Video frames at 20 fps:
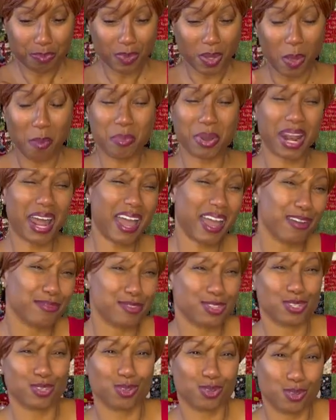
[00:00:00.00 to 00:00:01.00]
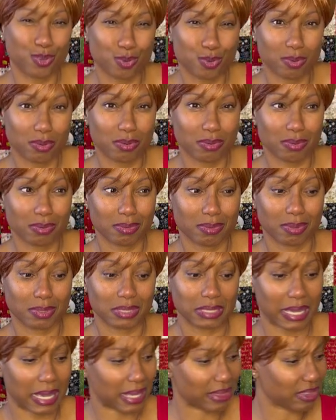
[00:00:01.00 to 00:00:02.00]
But I have three
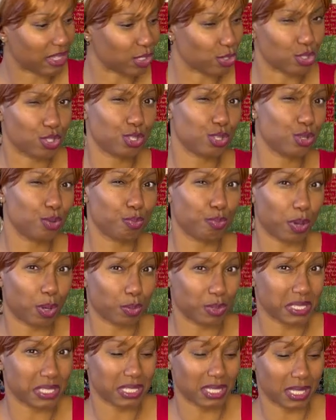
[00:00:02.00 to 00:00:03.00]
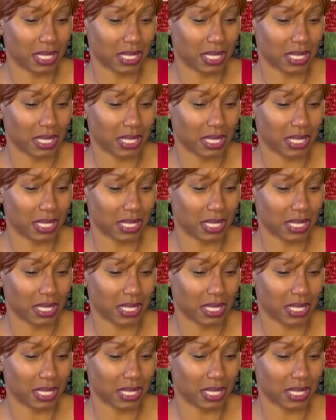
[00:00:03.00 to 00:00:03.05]
bonus